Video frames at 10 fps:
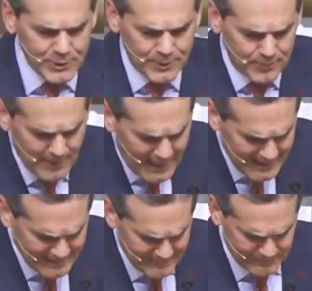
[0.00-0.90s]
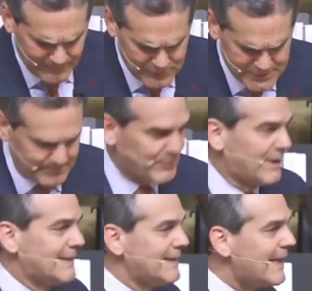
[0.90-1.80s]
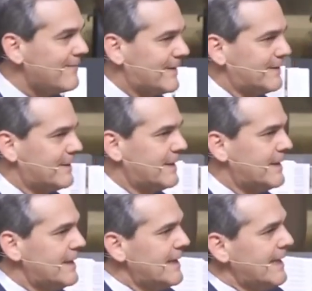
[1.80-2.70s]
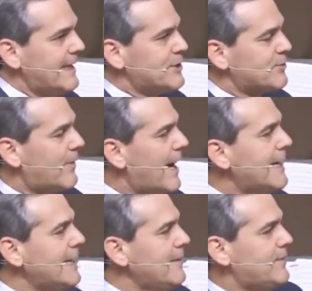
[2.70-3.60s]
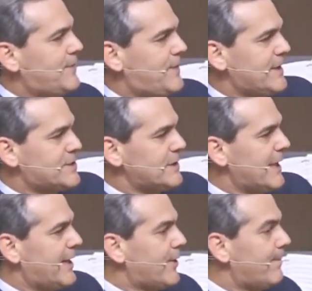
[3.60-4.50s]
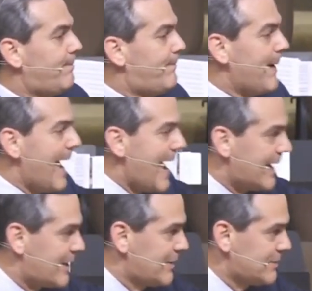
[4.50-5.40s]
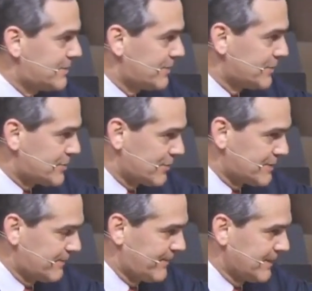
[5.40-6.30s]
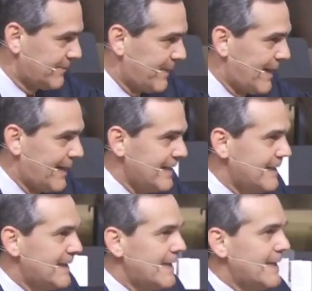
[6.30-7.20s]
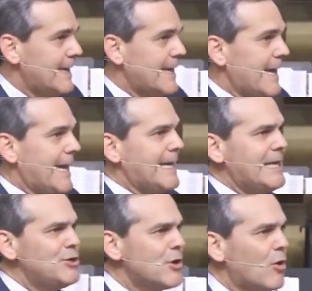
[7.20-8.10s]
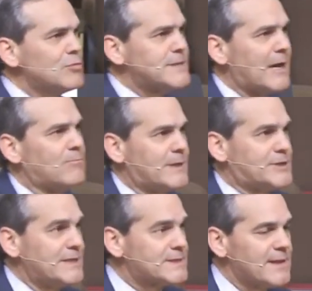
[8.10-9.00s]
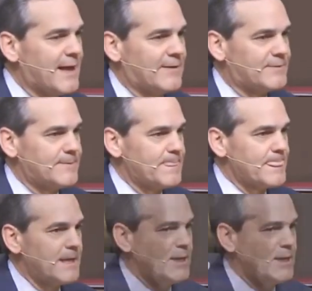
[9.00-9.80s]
When you arrive in verse number 11, he's writing this letter back to the church at Philippi, and he knows how much he's loved.